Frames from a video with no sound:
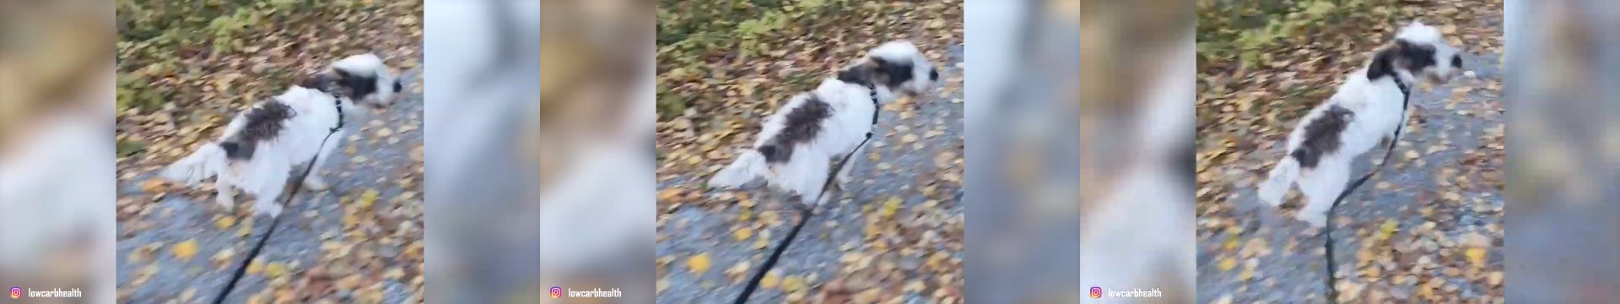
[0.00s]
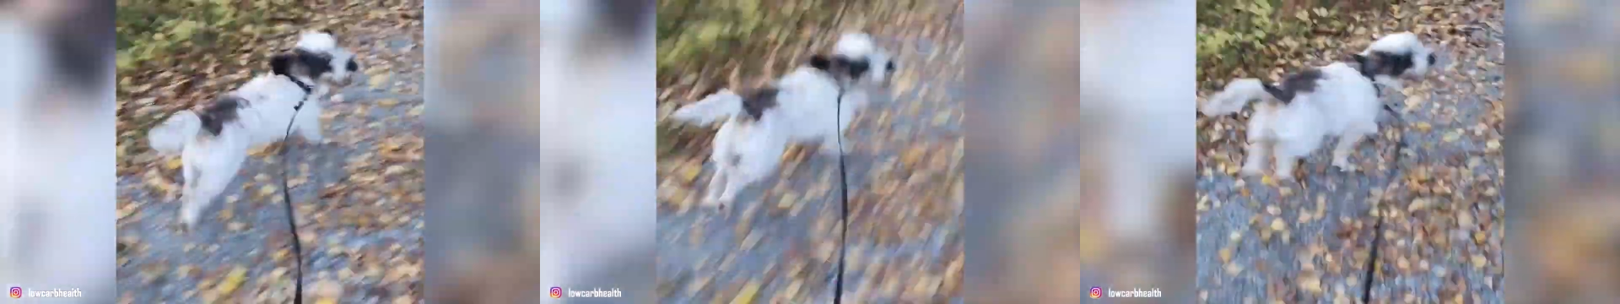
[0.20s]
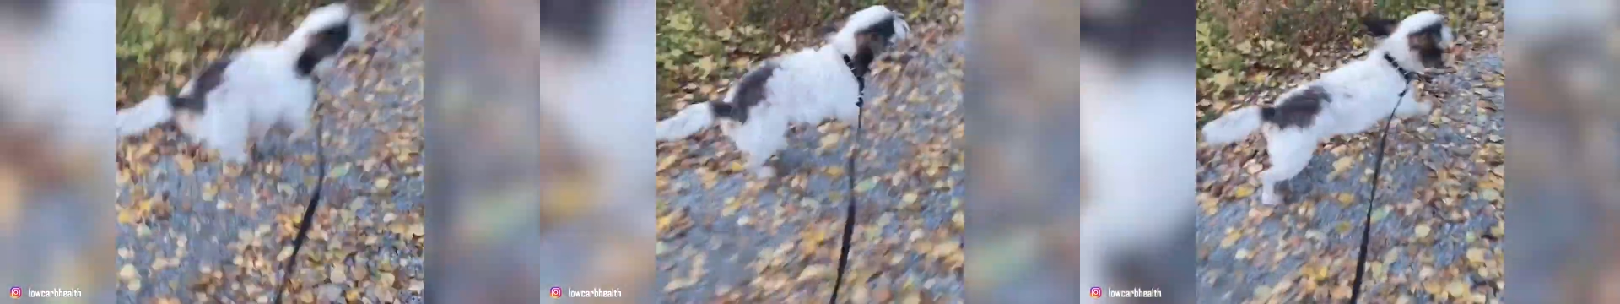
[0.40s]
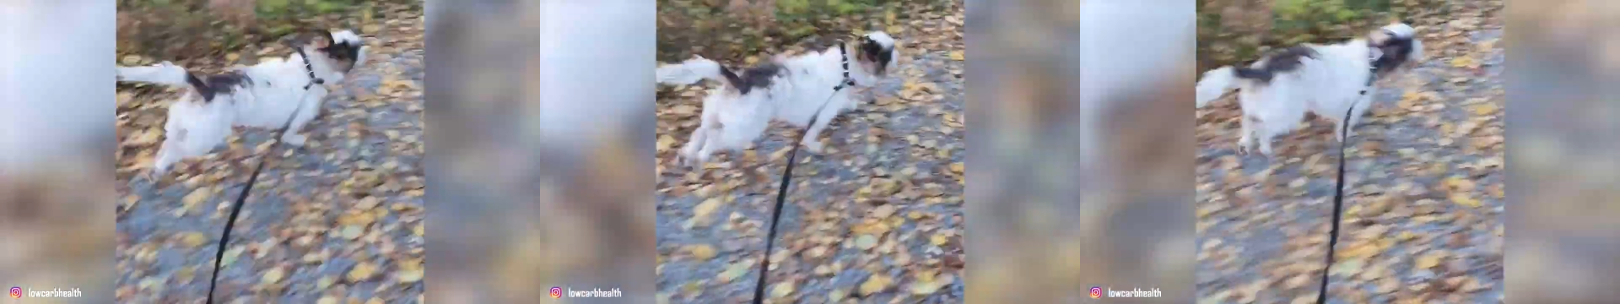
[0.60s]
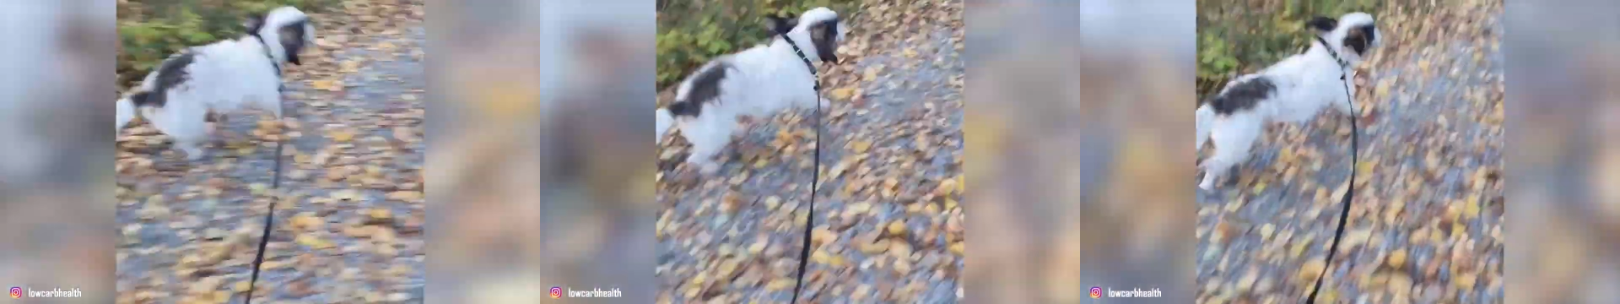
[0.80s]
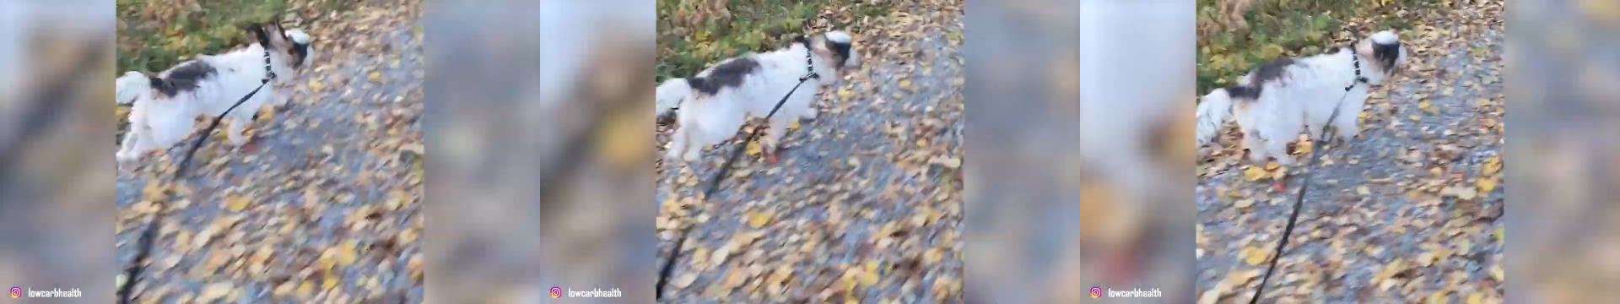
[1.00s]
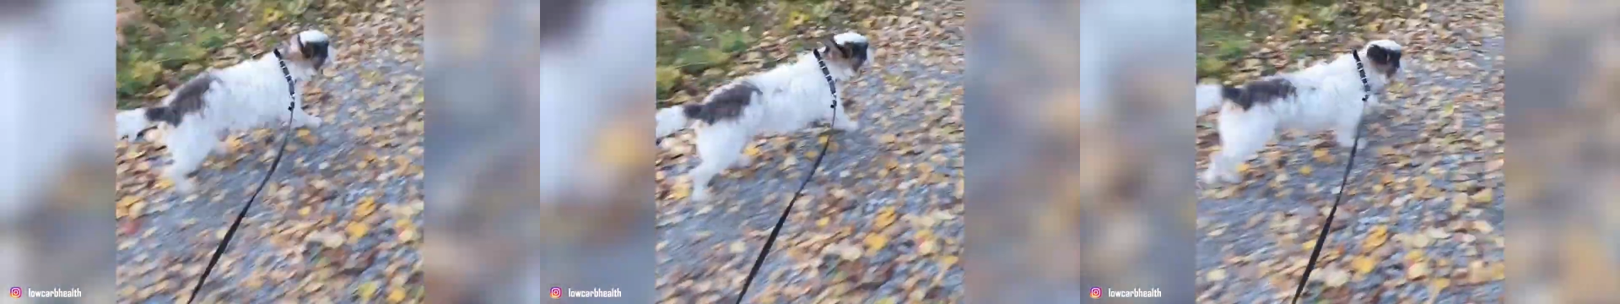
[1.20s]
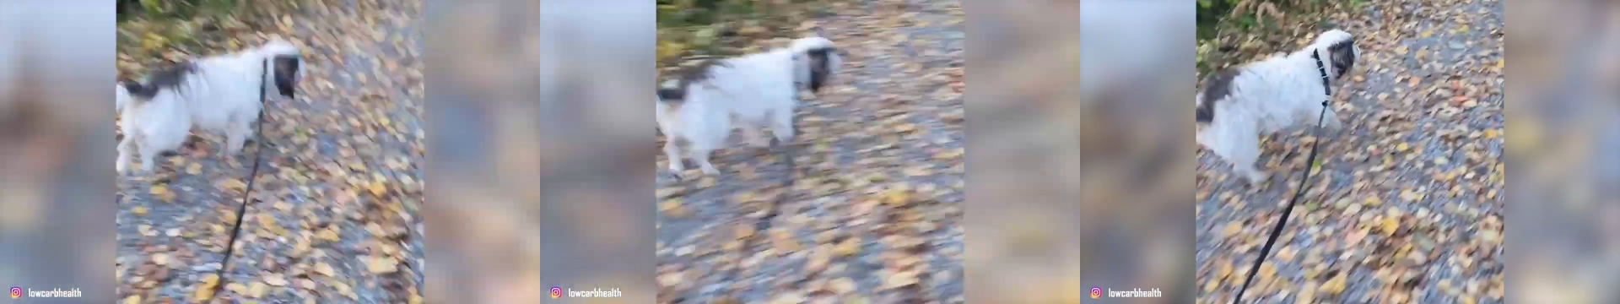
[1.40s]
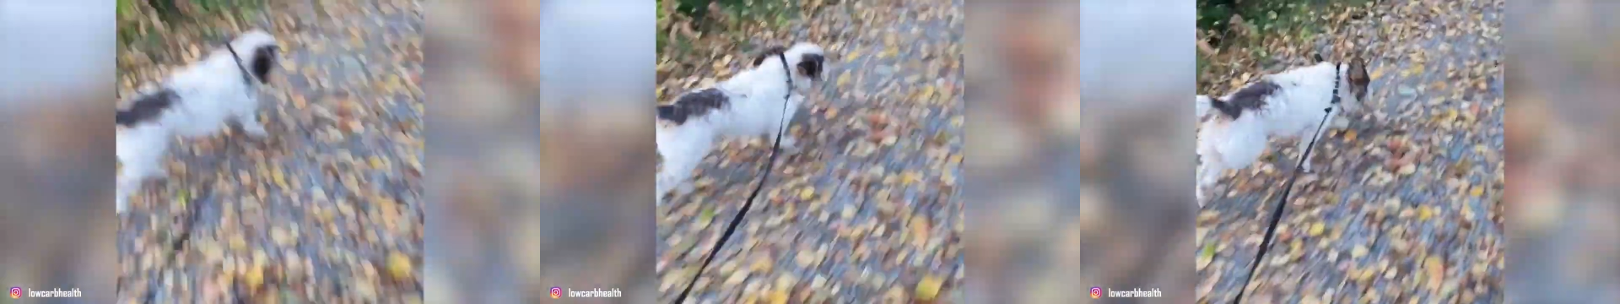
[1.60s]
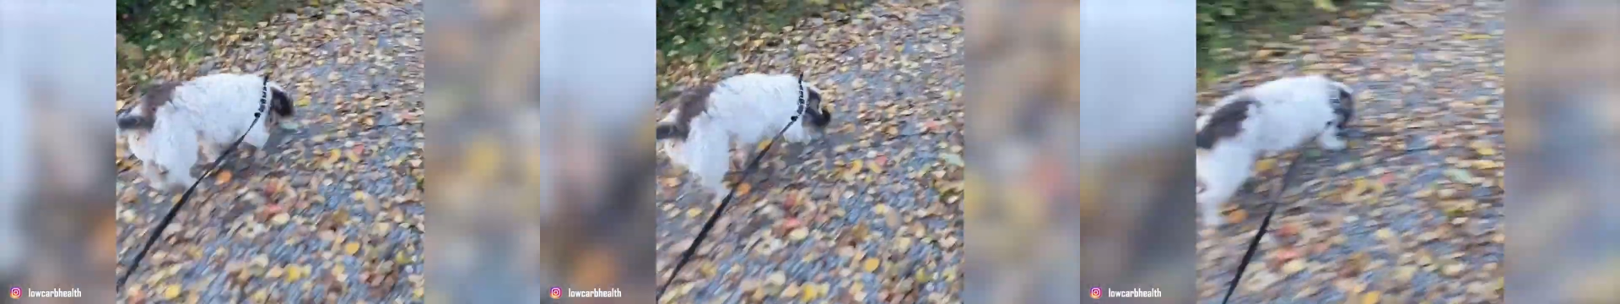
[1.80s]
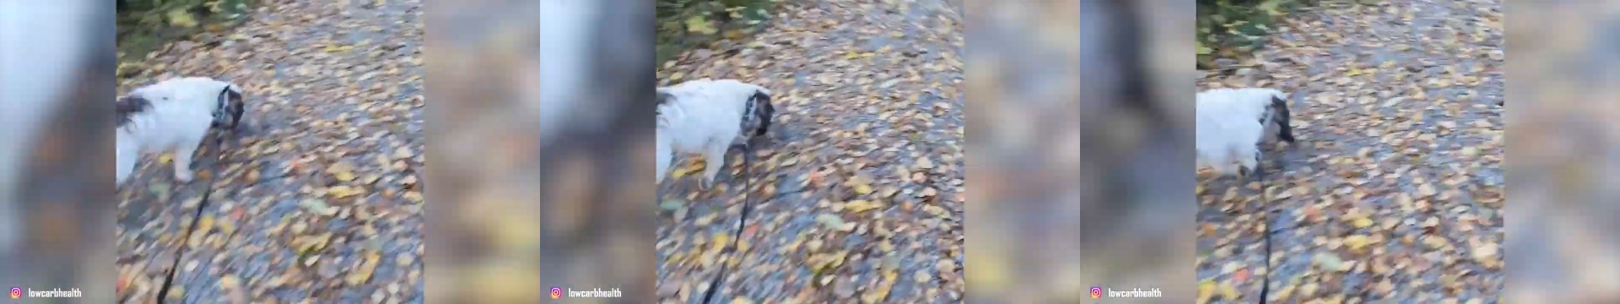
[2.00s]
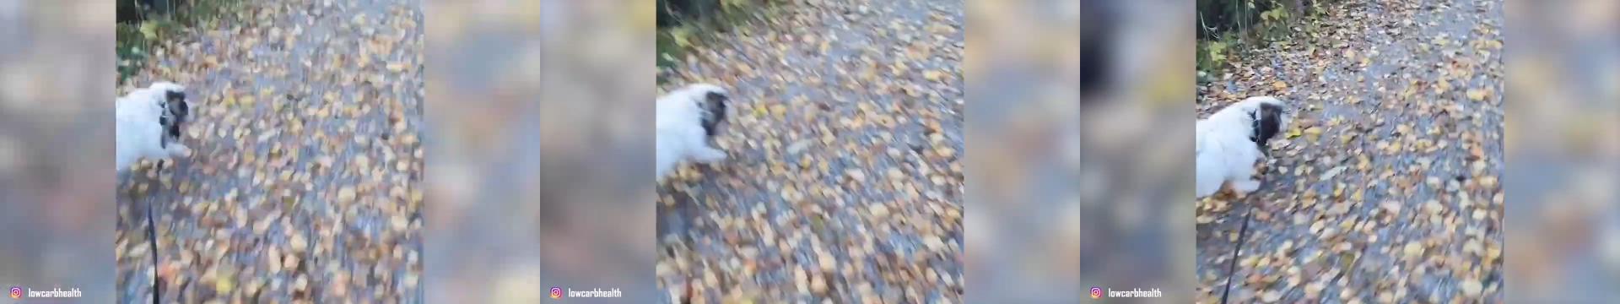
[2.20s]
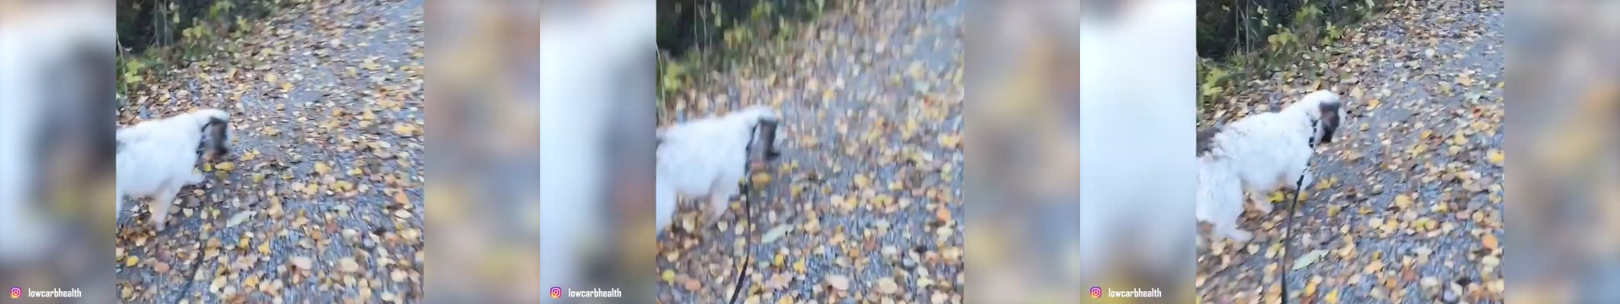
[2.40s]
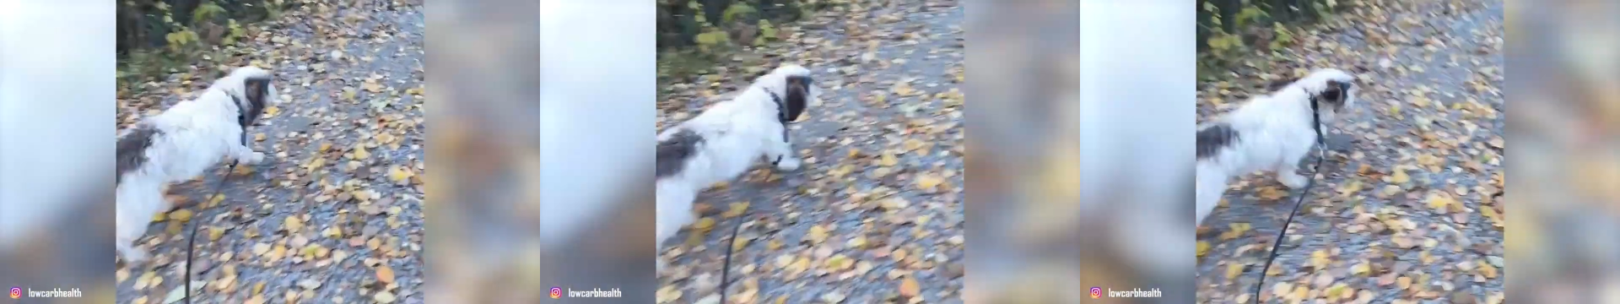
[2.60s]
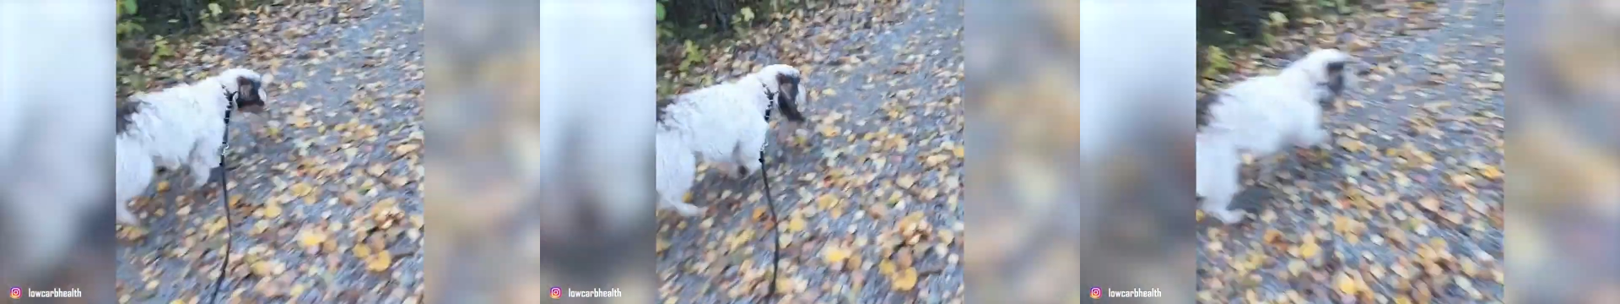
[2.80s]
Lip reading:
[unreadable: no face in view]